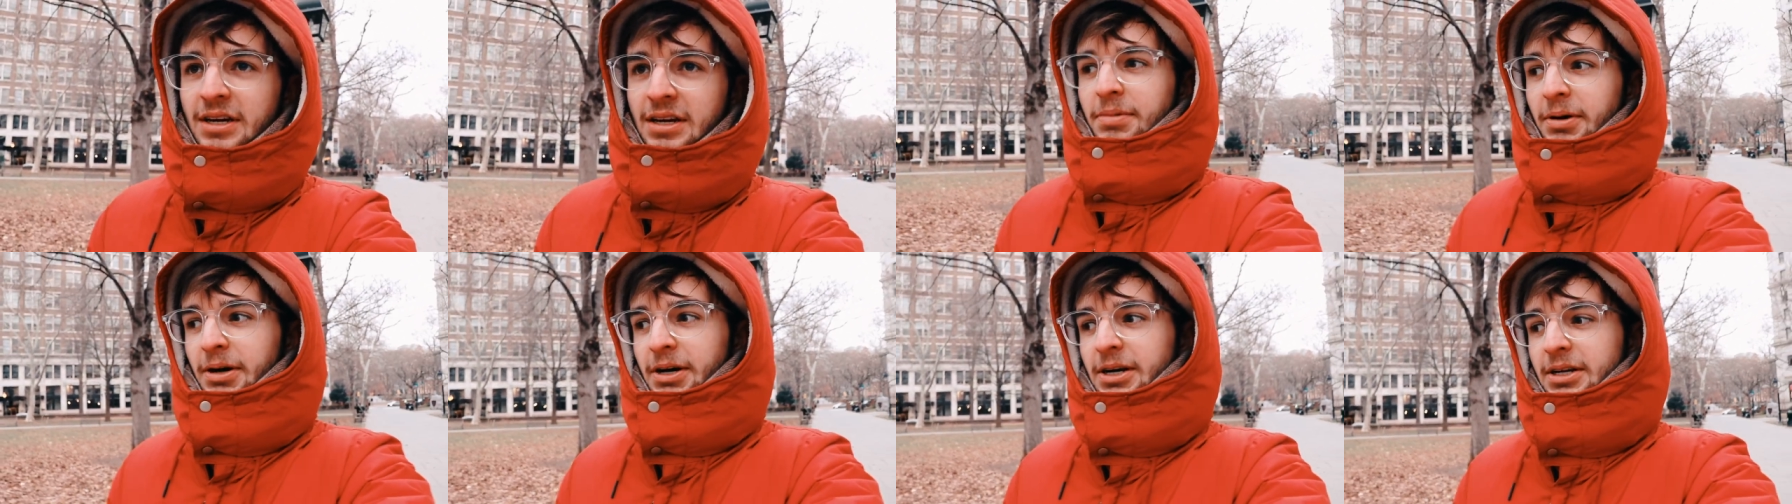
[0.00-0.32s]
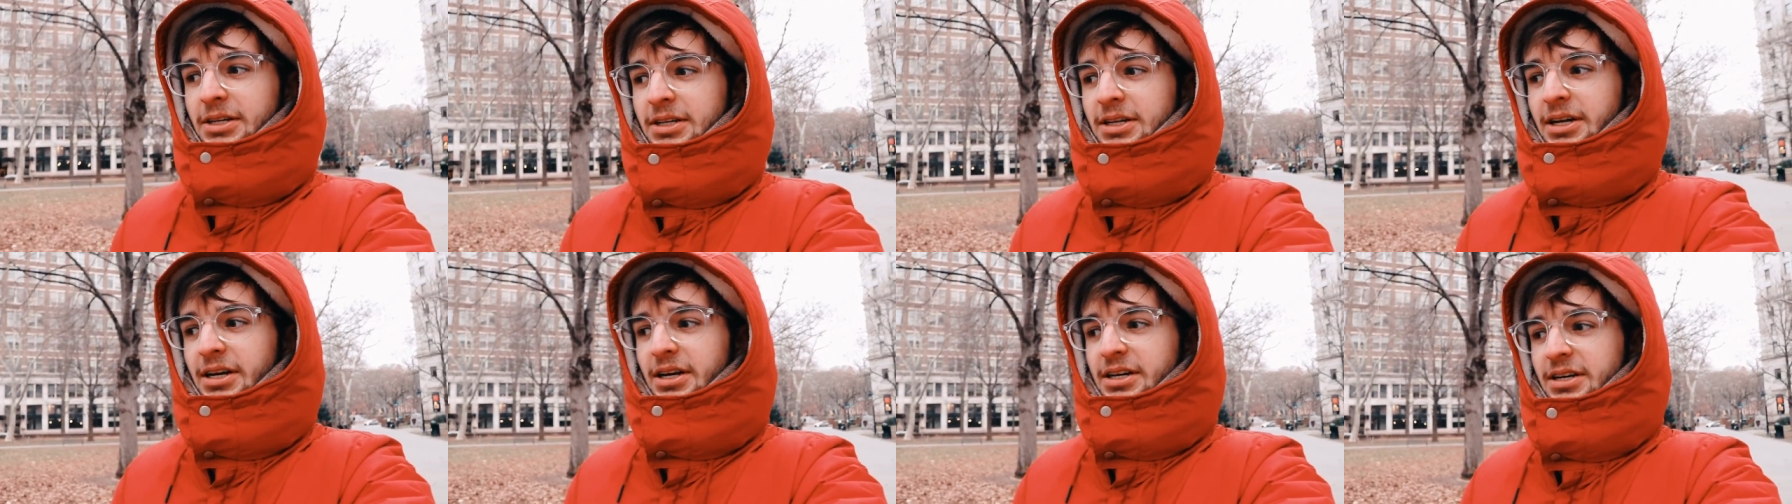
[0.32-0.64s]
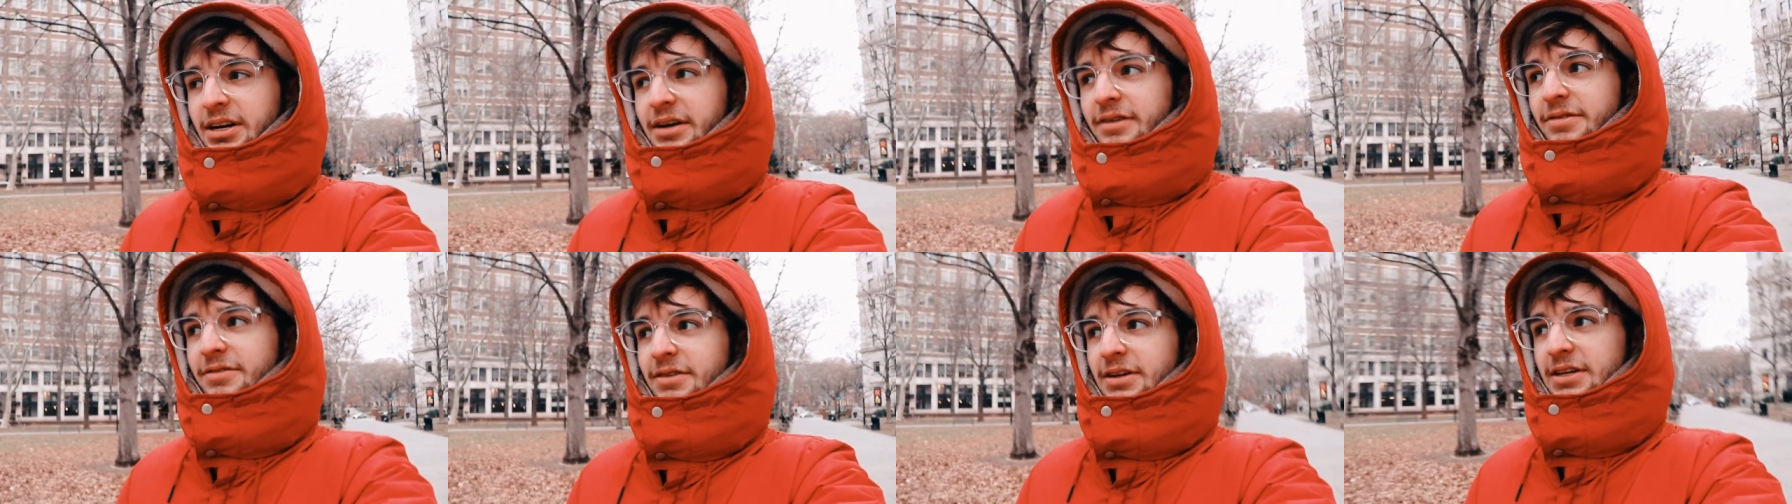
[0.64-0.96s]
but there are
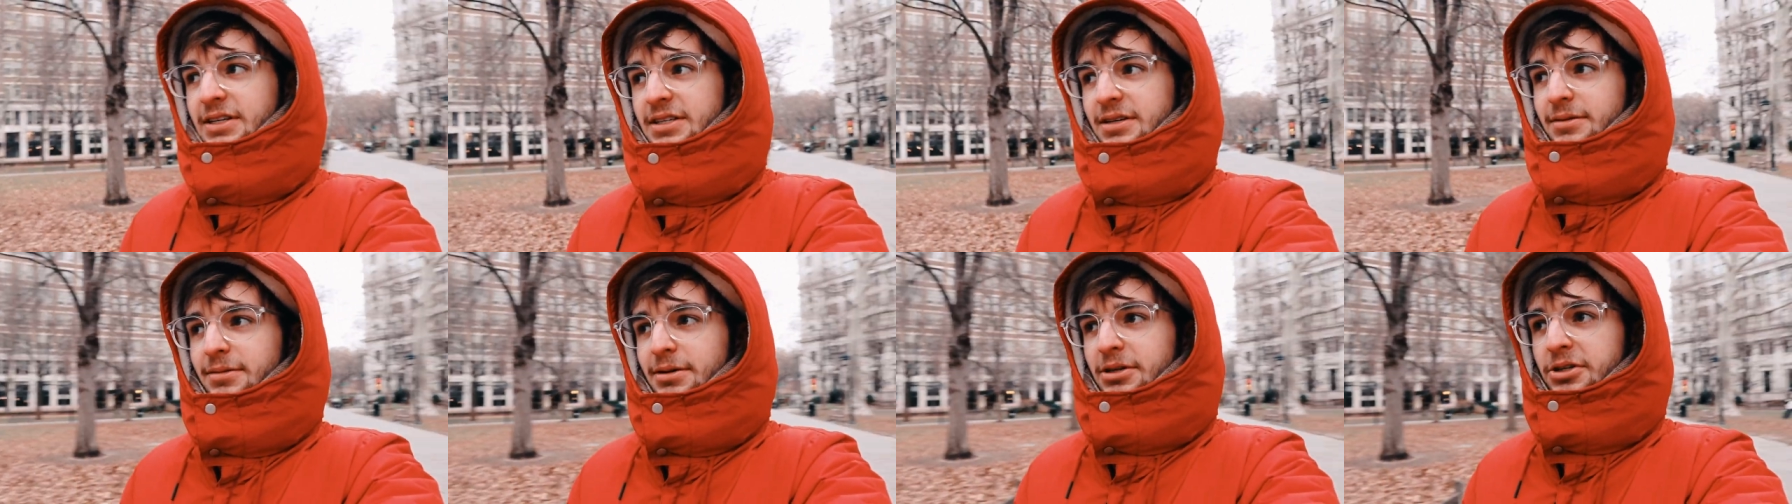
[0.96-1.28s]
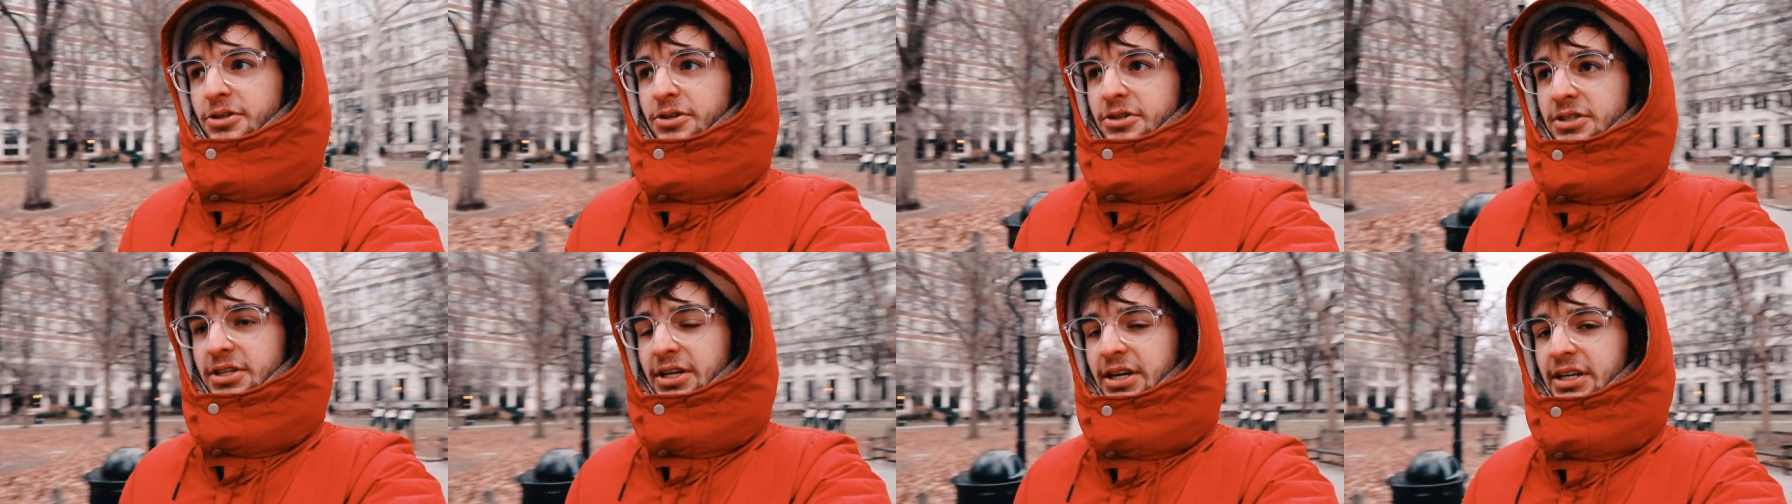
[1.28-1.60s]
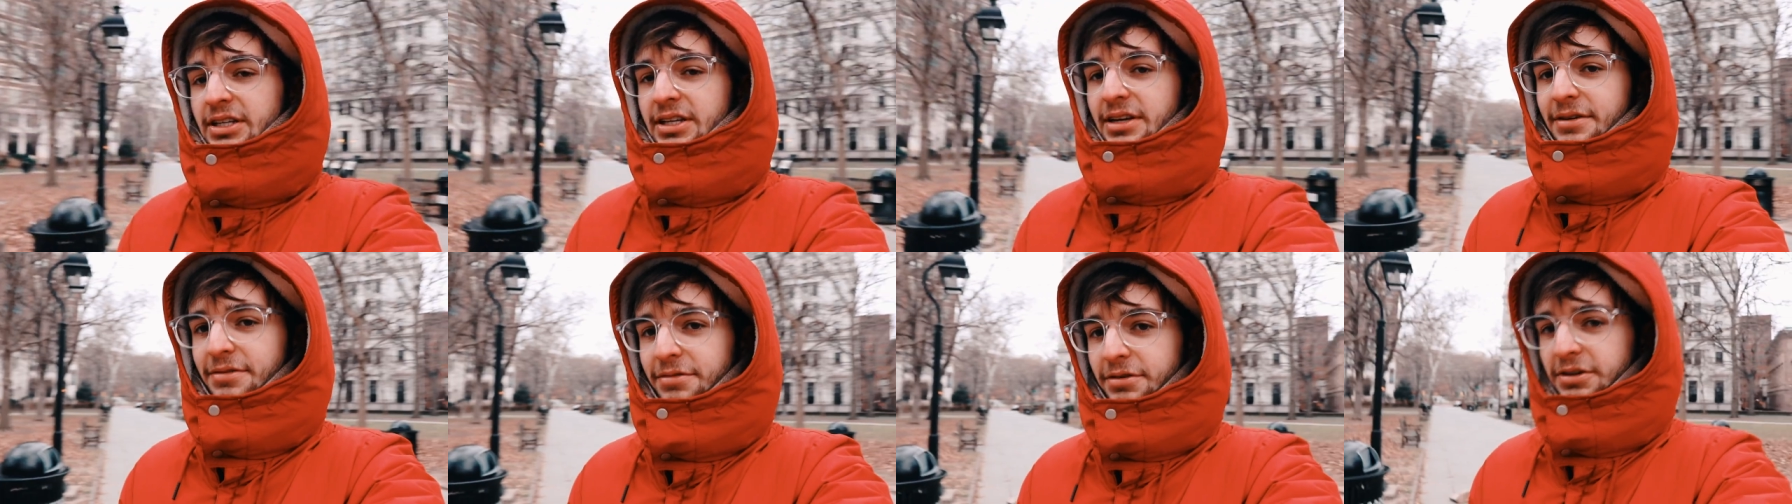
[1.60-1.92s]
definitely some
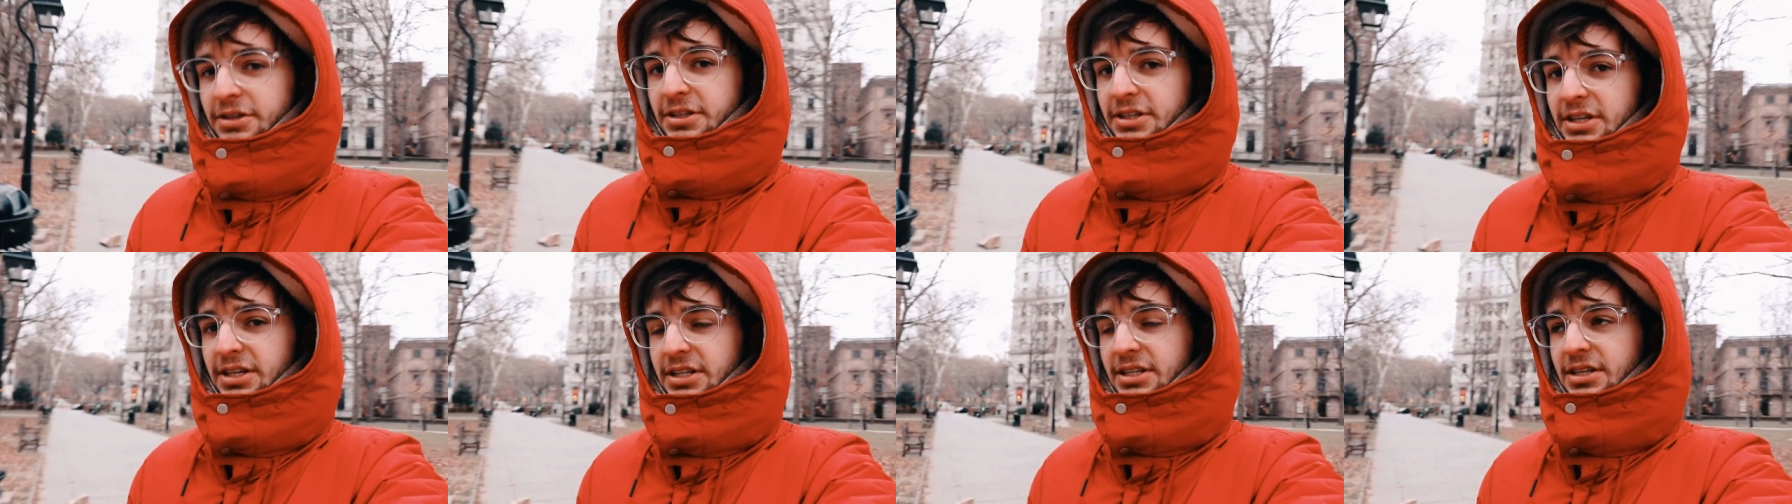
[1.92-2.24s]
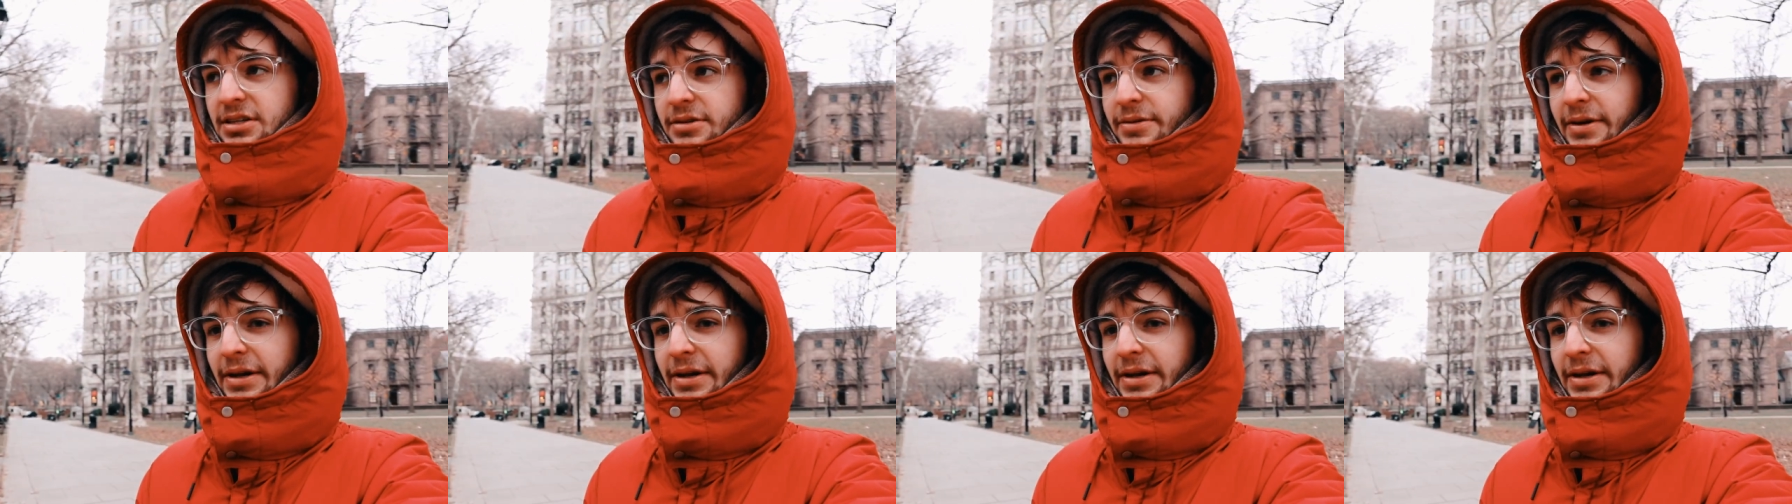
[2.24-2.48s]
interesting differences as